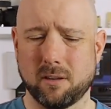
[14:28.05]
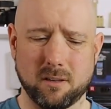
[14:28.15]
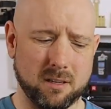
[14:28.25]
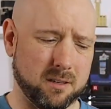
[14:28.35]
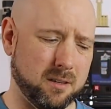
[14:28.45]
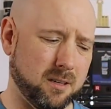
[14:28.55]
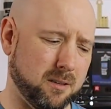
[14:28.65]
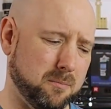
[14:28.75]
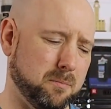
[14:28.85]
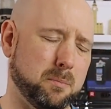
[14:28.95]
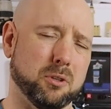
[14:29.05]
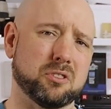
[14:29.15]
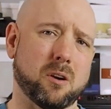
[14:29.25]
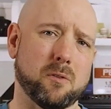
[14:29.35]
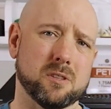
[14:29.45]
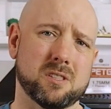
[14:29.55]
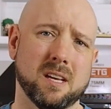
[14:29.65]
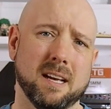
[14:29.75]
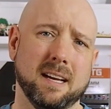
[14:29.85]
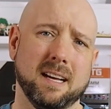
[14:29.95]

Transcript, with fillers: uh, um, build surface.